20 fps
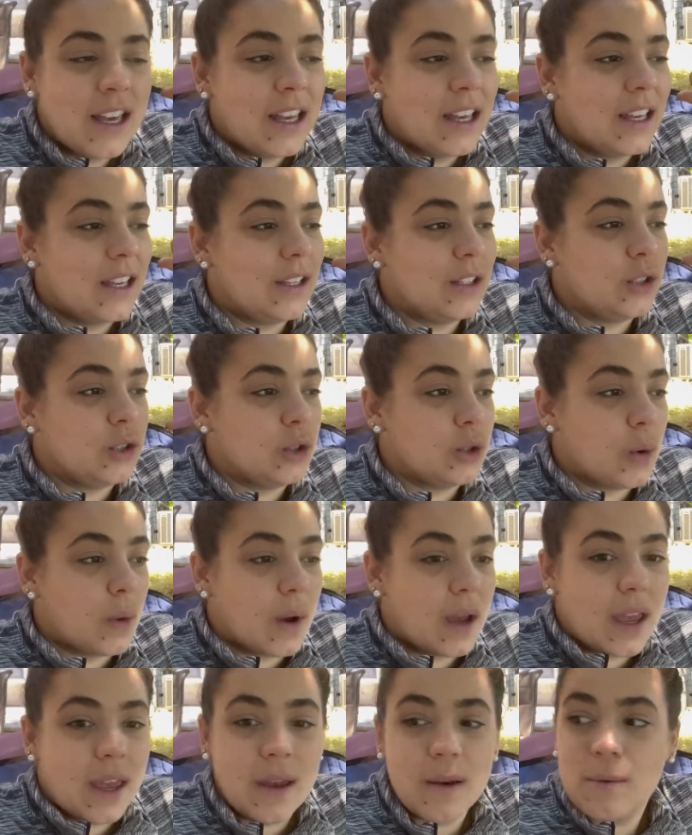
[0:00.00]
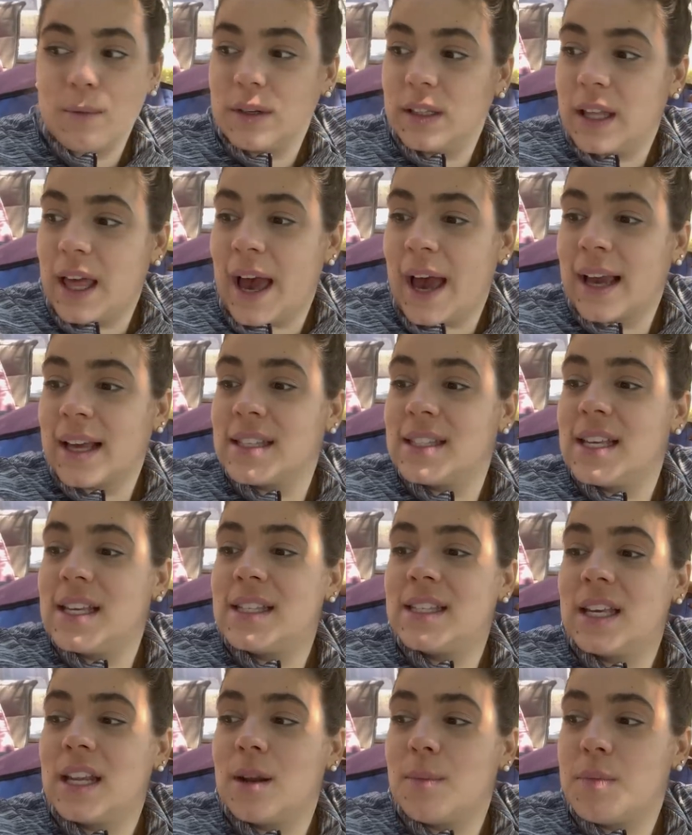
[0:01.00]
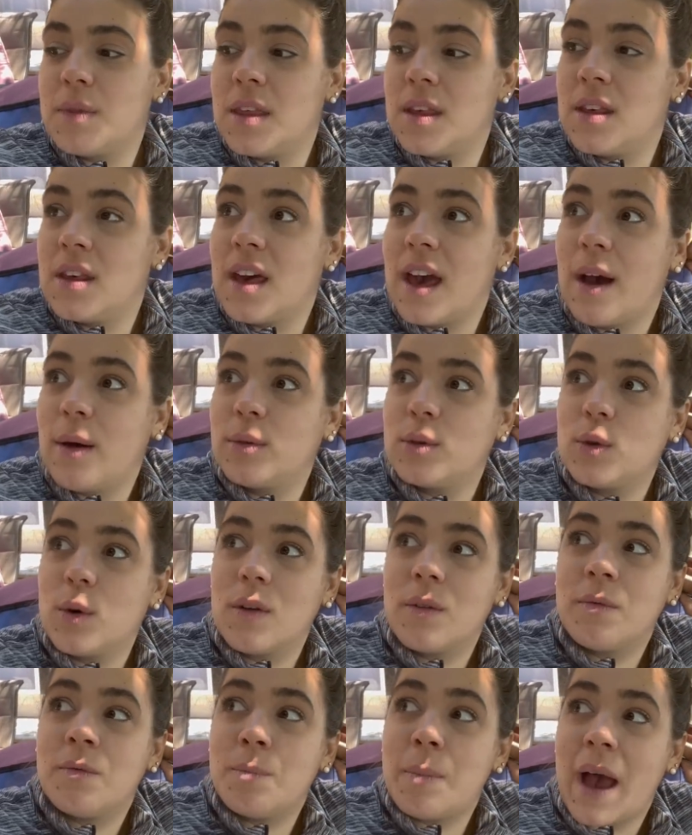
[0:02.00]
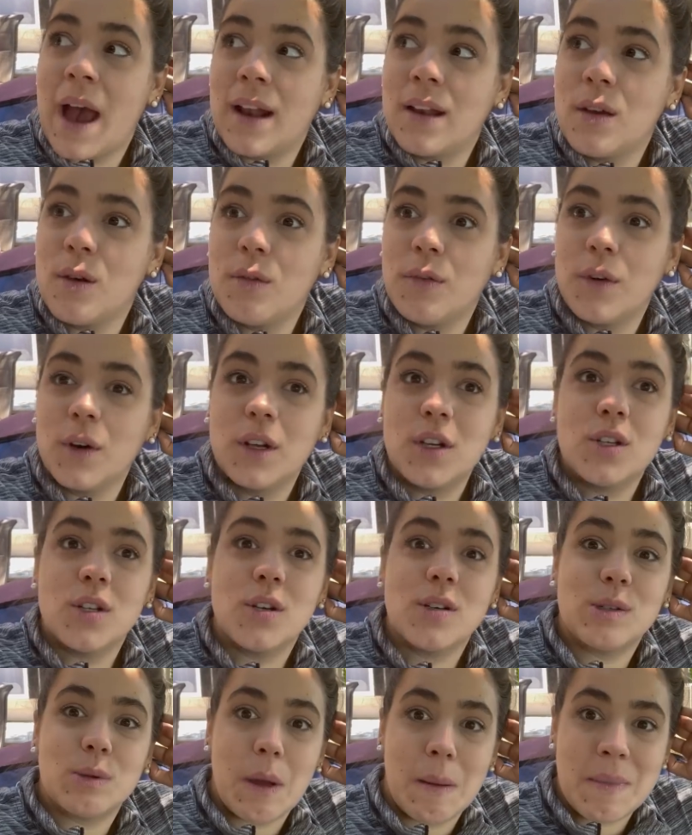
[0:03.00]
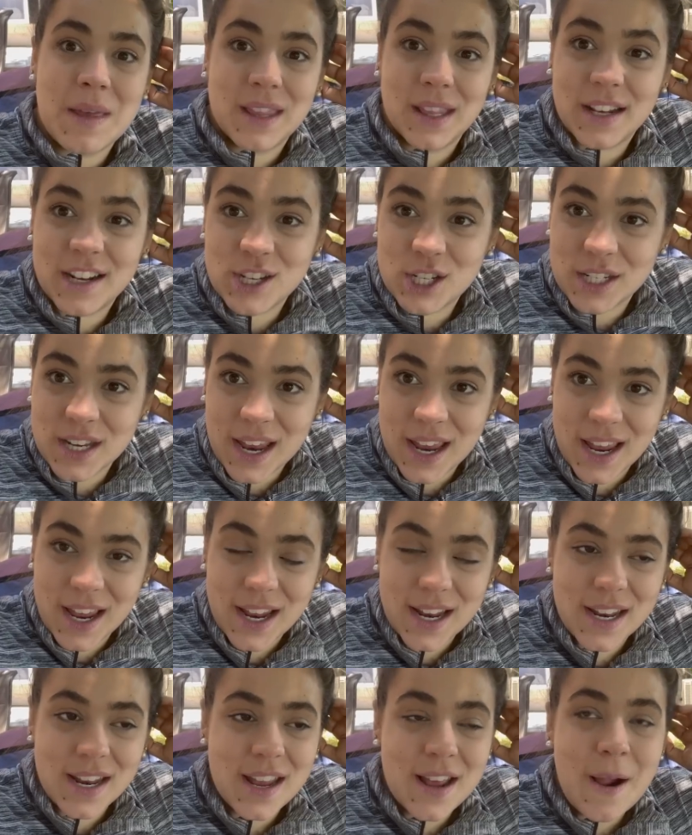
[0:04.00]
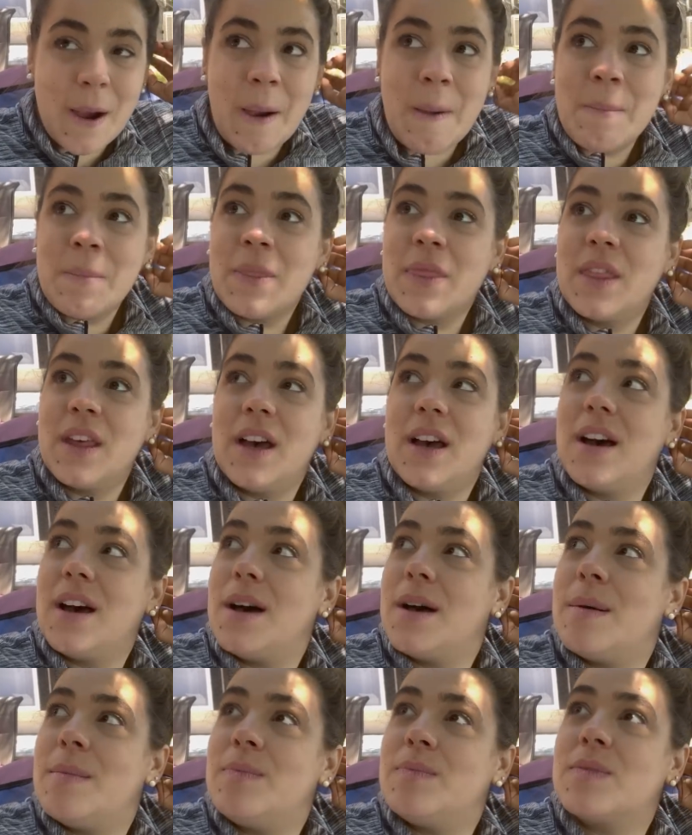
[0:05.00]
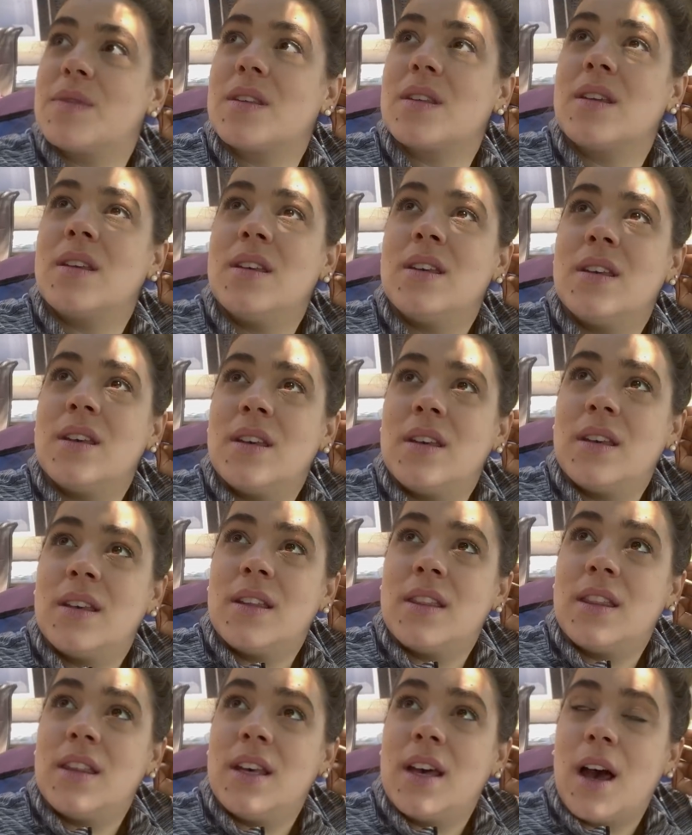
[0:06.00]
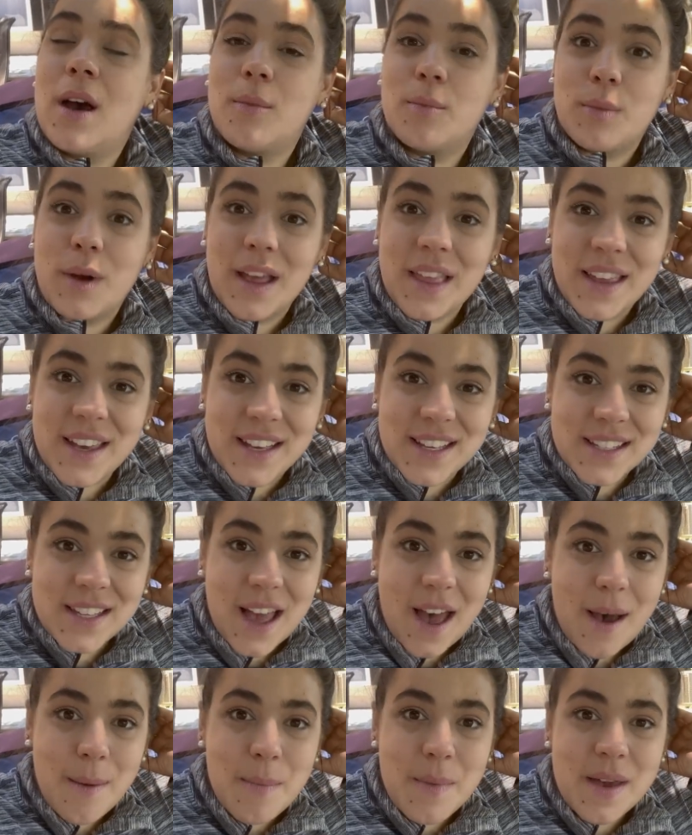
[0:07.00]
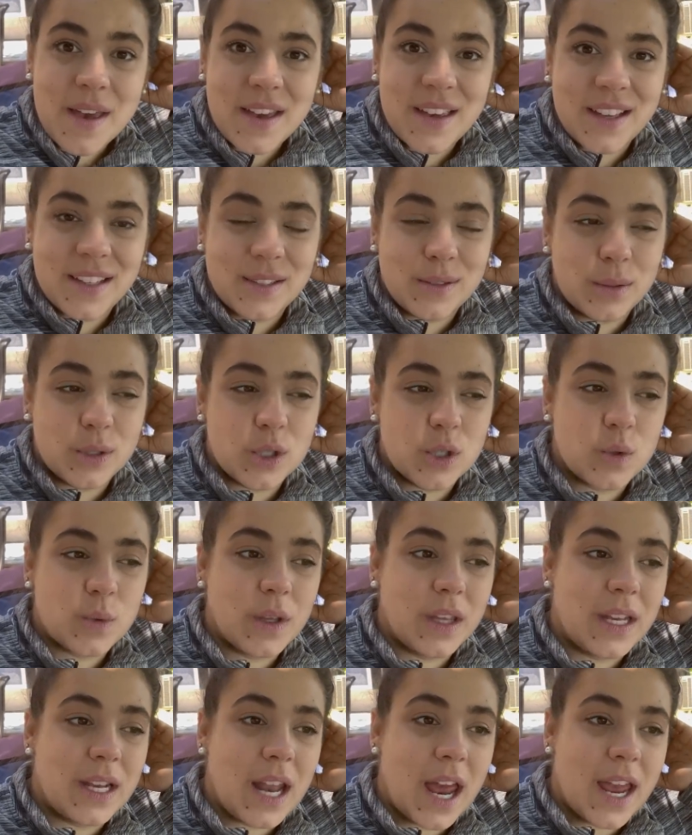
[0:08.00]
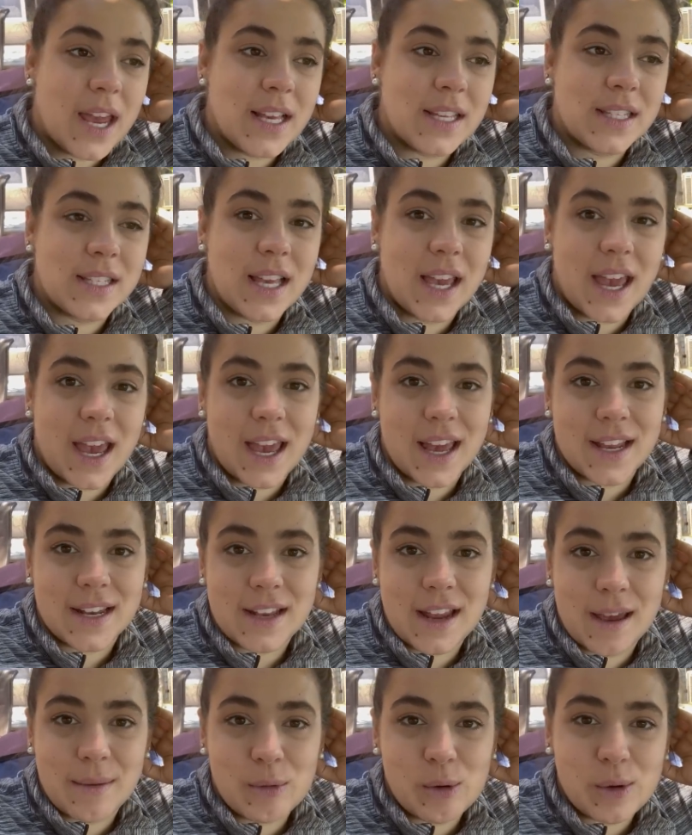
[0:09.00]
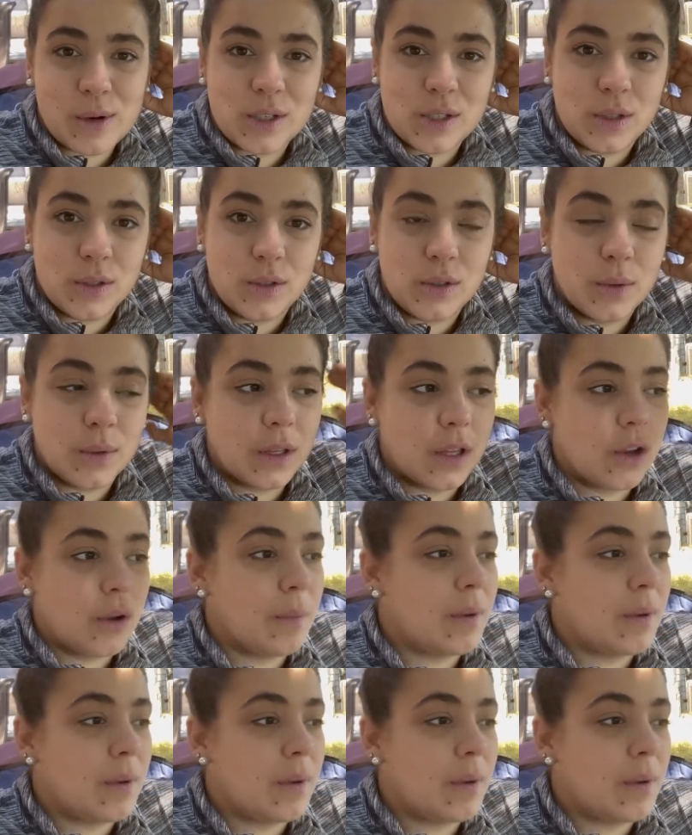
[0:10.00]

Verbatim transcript: enjoy, relax. They set up the outdoor patio furniture, so I'm in the shade. The umbrella is up, and so it's just really nice, and I'm going to do a little